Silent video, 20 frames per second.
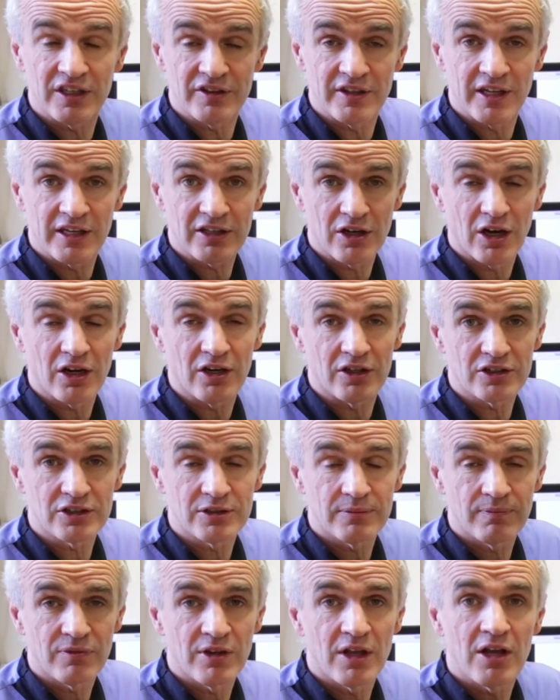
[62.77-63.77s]
in their
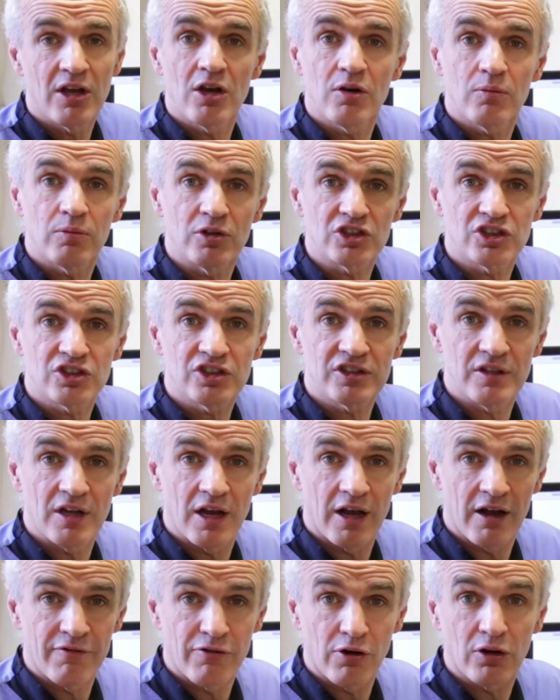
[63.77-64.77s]
gullet, which
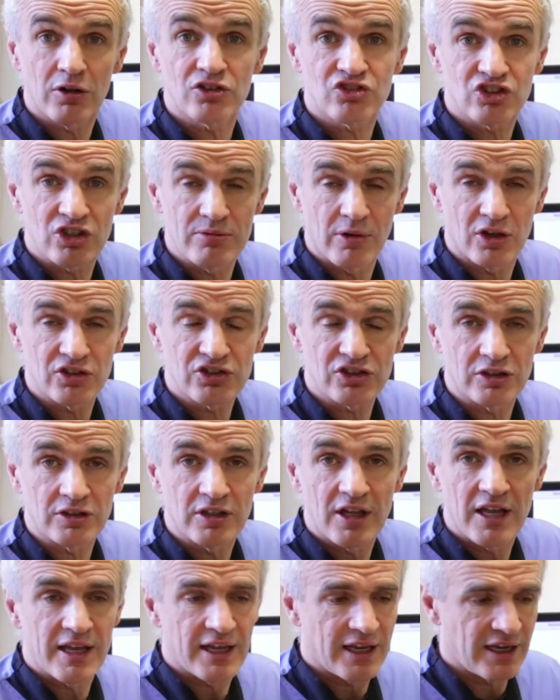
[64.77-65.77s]
a voluntary
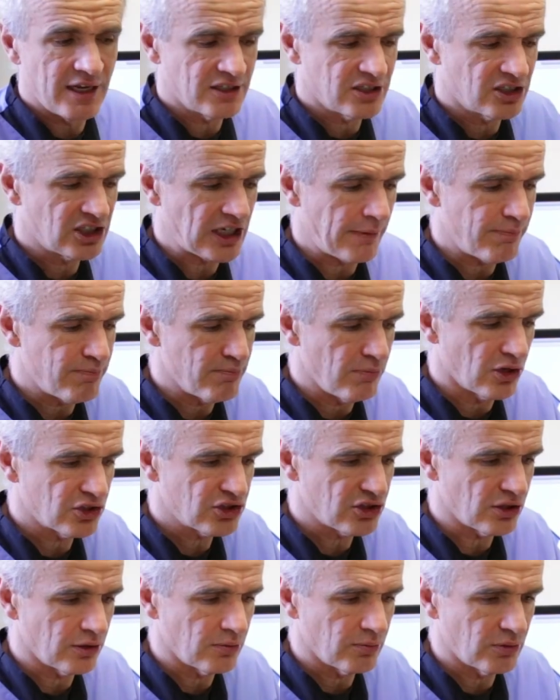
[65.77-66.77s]
muscle is a type of
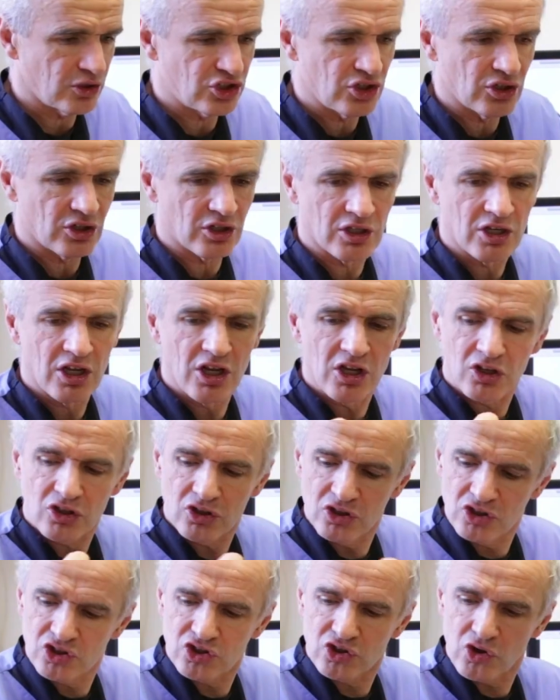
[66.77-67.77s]
muscle which you can
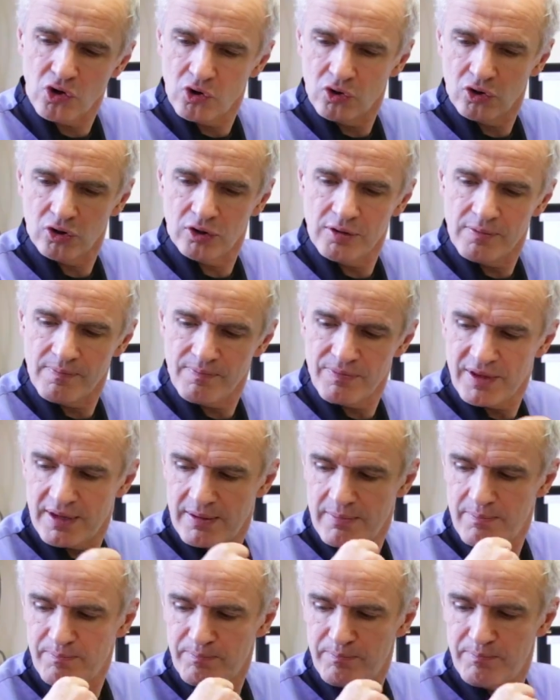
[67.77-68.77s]
control
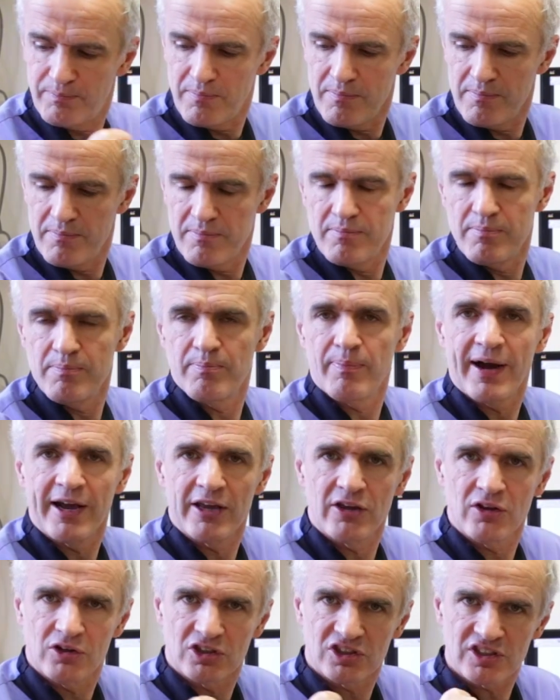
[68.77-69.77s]
by
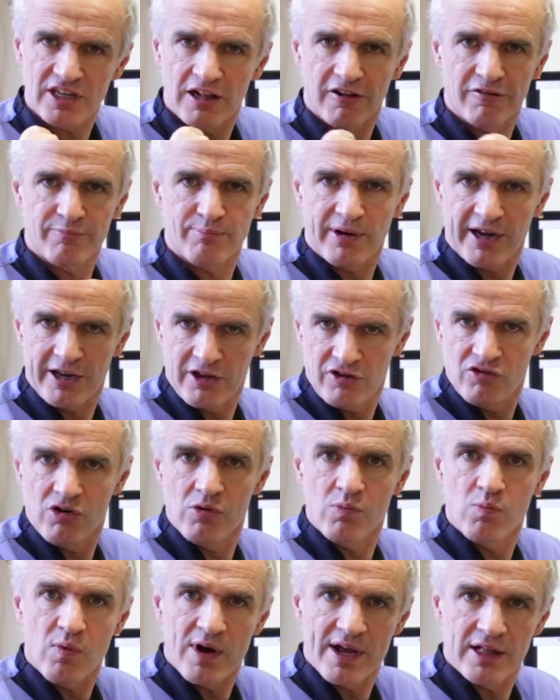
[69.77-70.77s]
yourself, by your
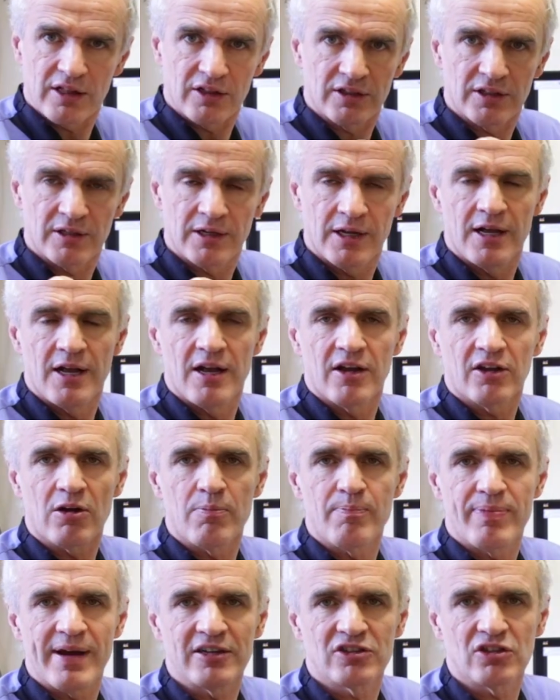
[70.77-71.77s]
own will,
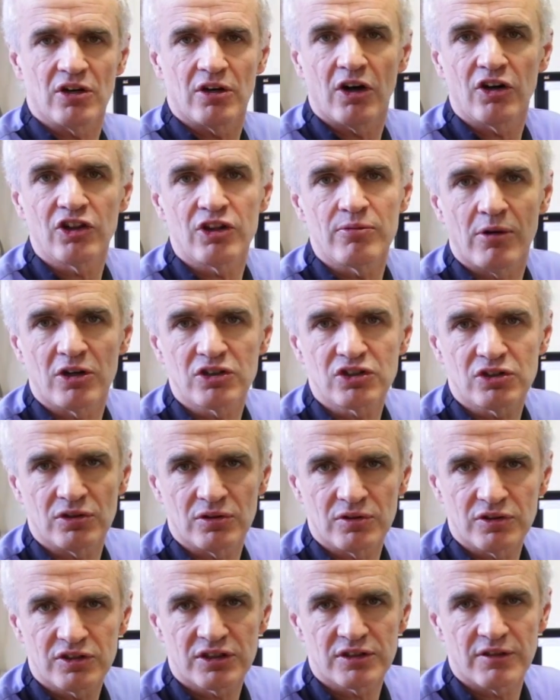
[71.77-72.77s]
compared to other
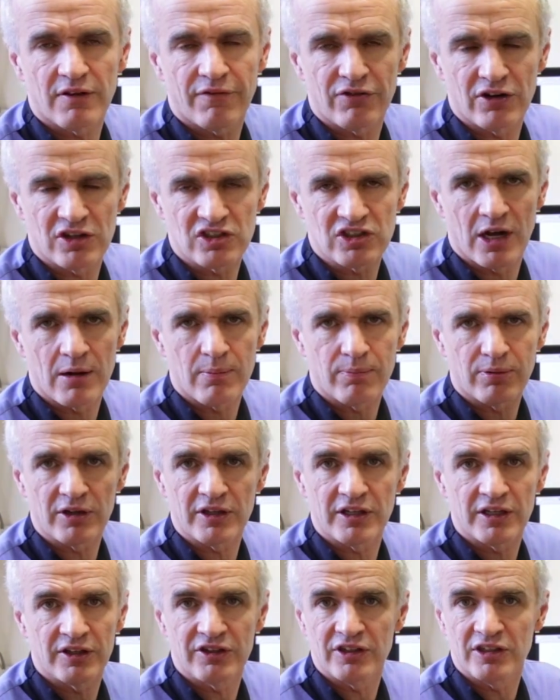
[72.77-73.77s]
muscles, for
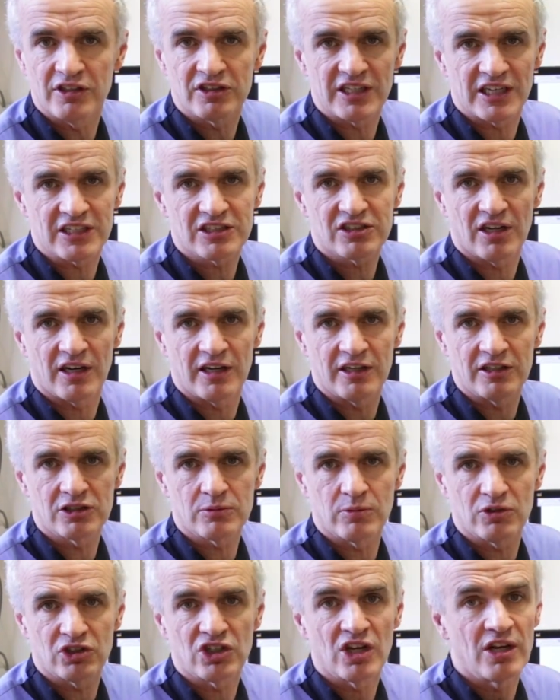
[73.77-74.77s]
example, in the
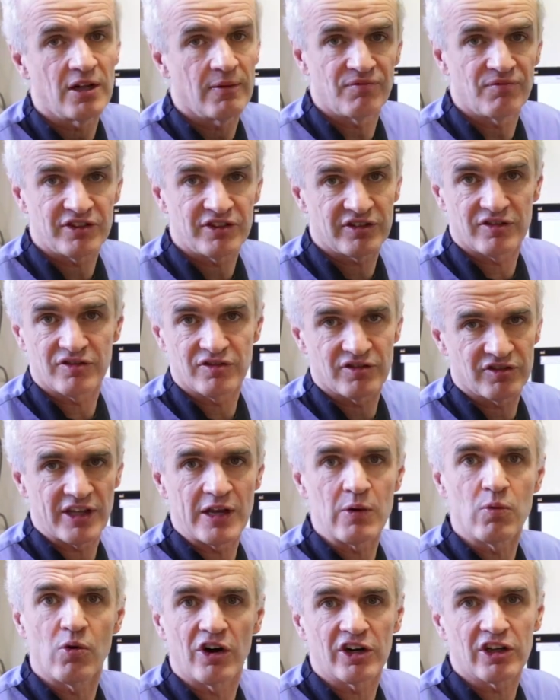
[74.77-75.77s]
intestines, which
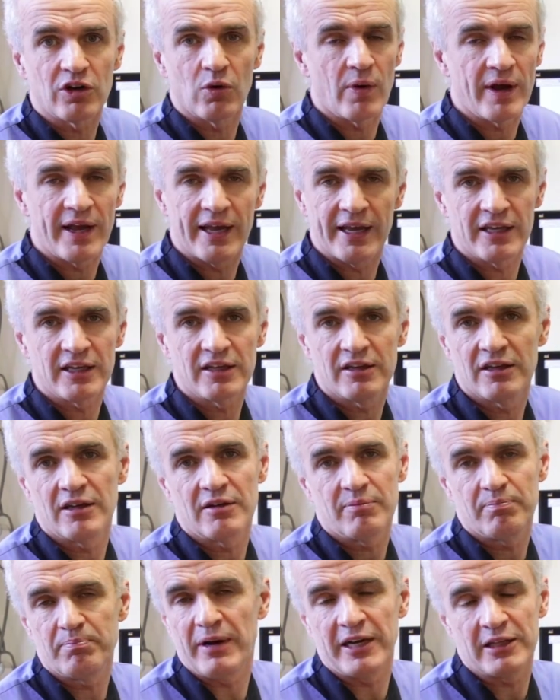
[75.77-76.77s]
they work away
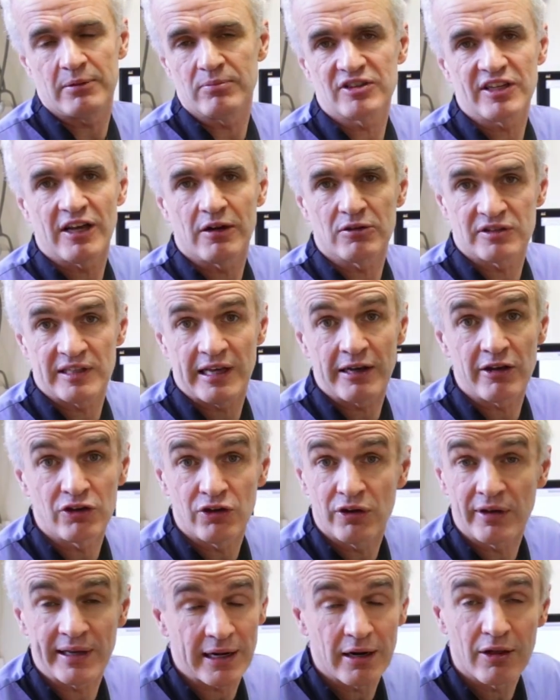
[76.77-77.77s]
by themselves without you
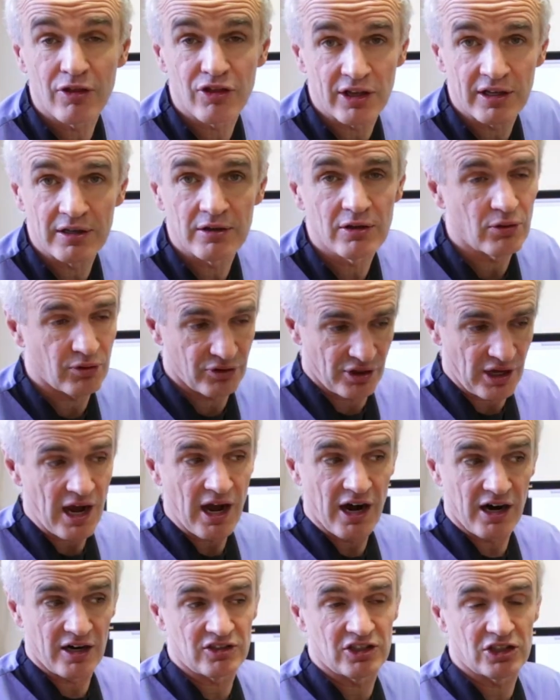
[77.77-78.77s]
doing anything, or the
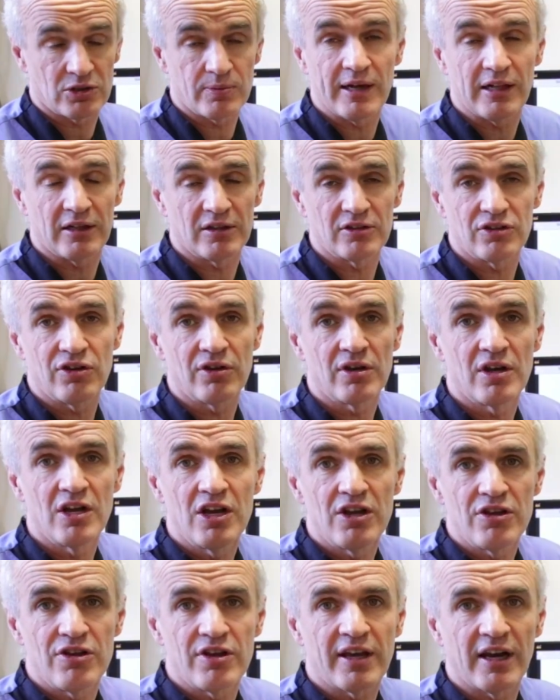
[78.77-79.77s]
heart as well. You
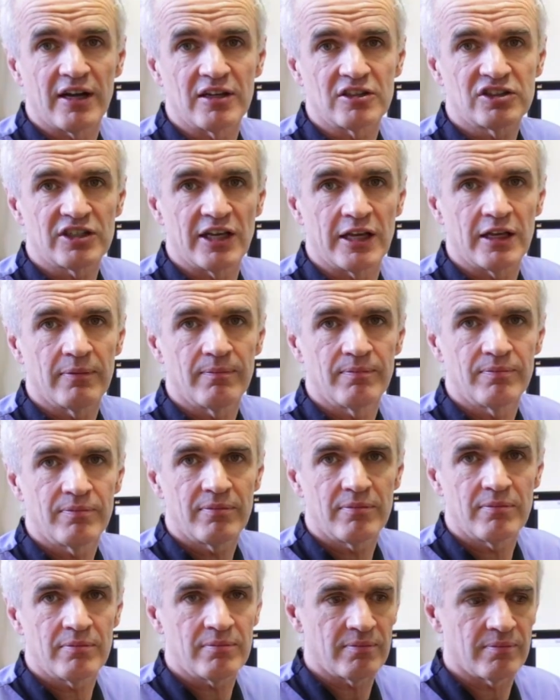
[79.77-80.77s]
can't say,
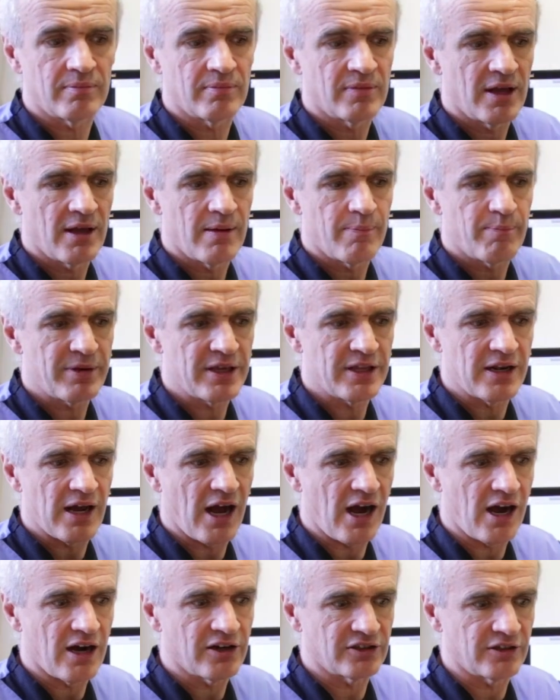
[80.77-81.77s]
beat
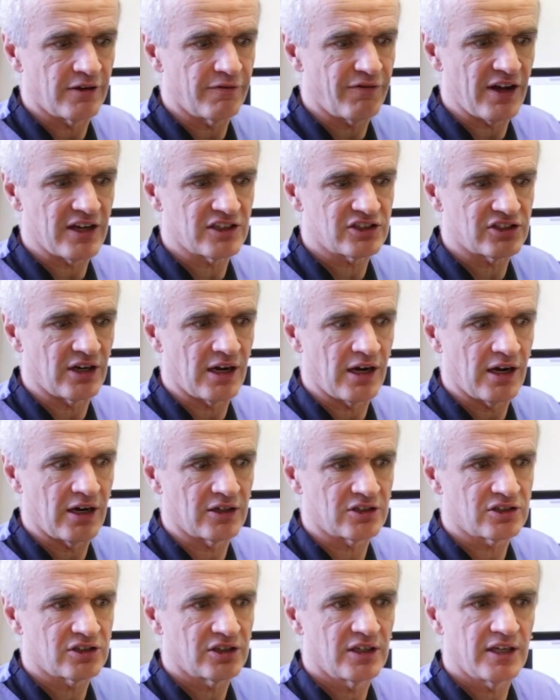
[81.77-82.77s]
harder and faster,
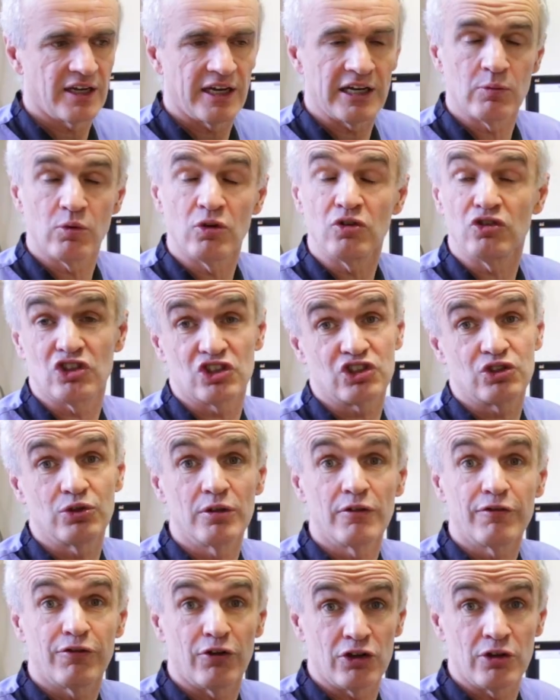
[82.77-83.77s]
heart, and it won't just do
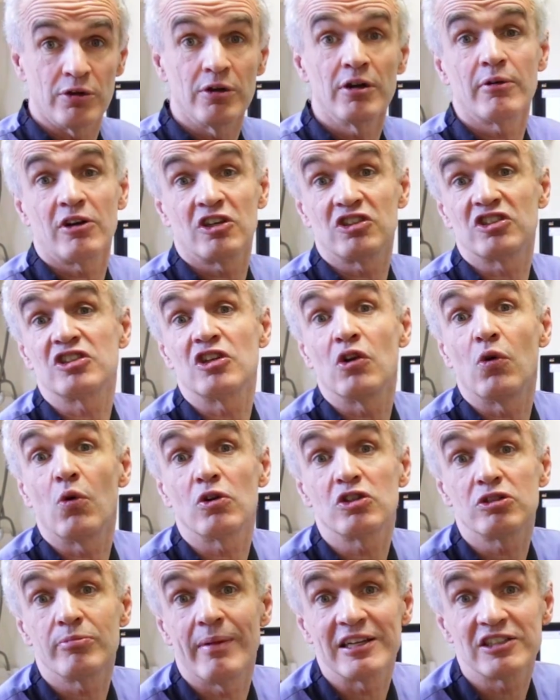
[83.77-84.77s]
it for you, because it's an
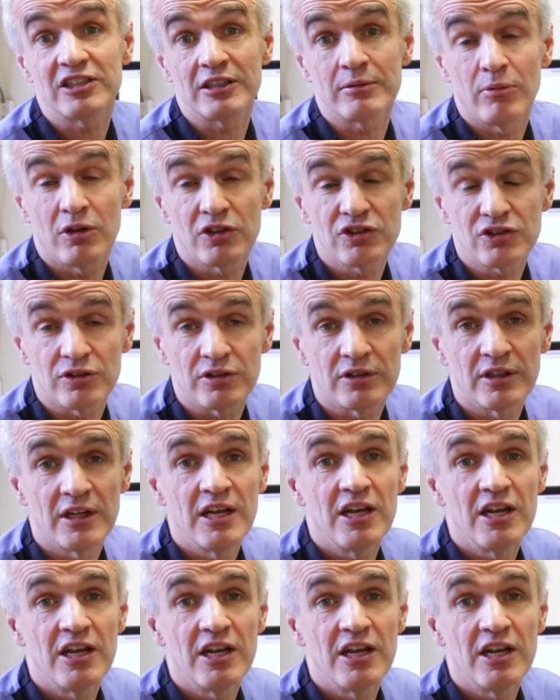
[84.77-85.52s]
automatic muscle.